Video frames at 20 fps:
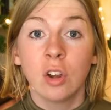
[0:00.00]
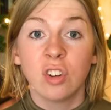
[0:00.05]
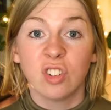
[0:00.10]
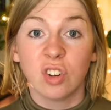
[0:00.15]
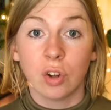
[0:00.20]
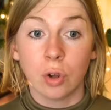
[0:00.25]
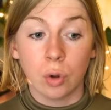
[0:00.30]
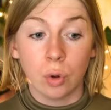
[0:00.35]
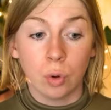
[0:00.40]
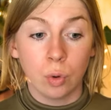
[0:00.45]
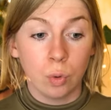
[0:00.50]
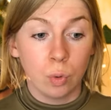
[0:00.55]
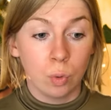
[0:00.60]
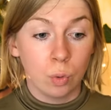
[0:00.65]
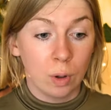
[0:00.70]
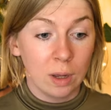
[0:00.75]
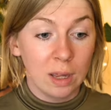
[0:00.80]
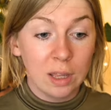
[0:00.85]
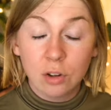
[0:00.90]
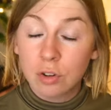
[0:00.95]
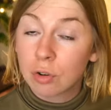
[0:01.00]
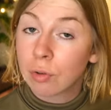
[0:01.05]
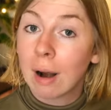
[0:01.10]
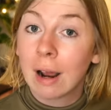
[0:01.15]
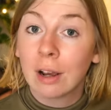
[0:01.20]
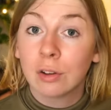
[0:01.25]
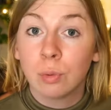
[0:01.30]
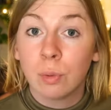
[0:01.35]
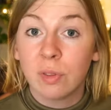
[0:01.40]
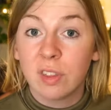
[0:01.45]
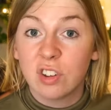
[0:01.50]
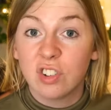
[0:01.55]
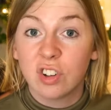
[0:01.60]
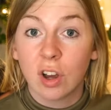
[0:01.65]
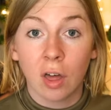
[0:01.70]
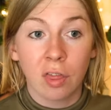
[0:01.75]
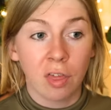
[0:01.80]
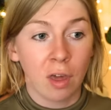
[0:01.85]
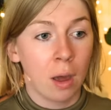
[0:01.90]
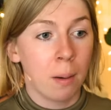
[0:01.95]
to interact with each
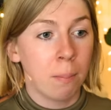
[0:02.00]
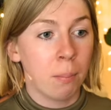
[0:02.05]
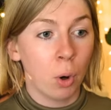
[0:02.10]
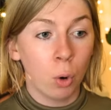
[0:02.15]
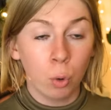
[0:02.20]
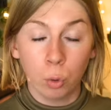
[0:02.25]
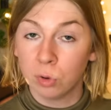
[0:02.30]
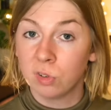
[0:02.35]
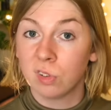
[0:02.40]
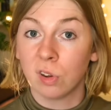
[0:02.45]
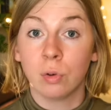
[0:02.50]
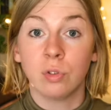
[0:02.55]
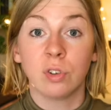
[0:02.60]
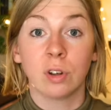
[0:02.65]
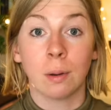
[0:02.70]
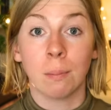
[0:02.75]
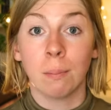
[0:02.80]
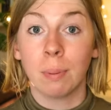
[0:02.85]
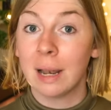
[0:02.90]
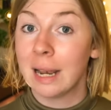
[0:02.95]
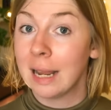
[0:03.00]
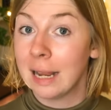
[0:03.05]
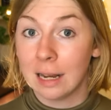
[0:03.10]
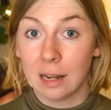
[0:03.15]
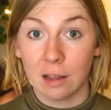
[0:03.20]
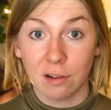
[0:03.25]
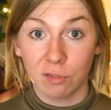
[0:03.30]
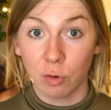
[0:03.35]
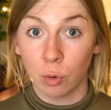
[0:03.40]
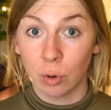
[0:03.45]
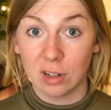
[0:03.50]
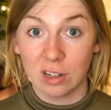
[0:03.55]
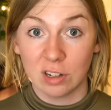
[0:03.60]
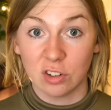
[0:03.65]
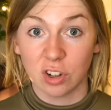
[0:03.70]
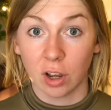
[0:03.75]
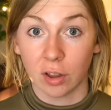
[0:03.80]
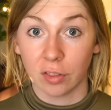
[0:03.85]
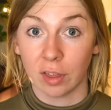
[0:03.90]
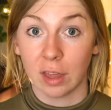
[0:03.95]
other, but also to completely avoid
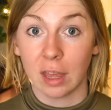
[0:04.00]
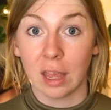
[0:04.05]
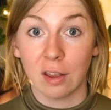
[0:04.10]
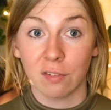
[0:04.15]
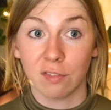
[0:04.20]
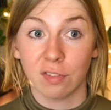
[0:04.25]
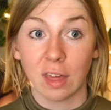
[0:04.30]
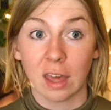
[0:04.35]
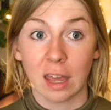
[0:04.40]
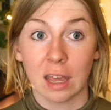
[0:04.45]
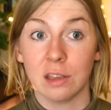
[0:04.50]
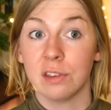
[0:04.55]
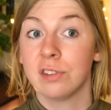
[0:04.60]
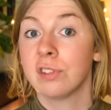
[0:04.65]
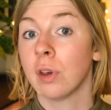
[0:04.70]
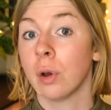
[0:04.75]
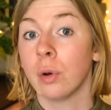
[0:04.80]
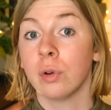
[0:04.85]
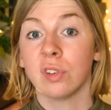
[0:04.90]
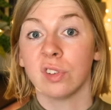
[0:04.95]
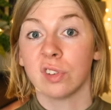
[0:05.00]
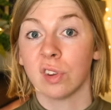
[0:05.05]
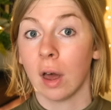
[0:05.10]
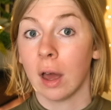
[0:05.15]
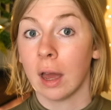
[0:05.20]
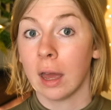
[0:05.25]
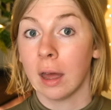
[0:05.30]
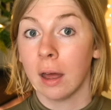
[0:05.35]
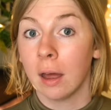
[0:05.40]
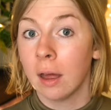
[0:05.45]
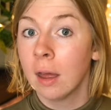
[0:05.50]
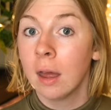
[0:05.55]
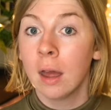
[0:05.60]
each other if they so desire.